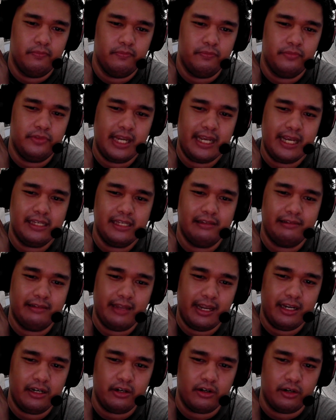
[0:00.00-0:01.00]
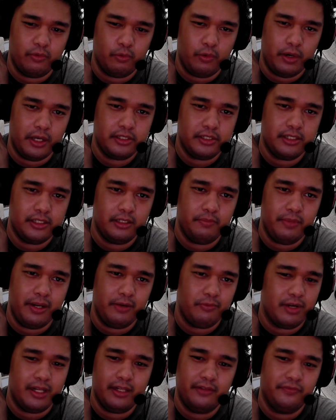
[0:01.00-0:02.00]
days later while still
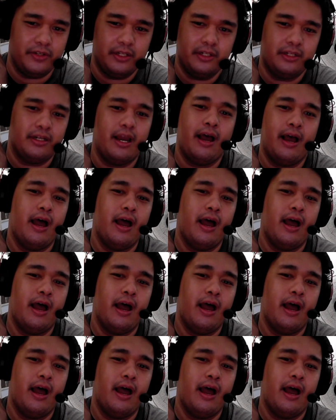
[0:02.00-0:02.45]
being relevant.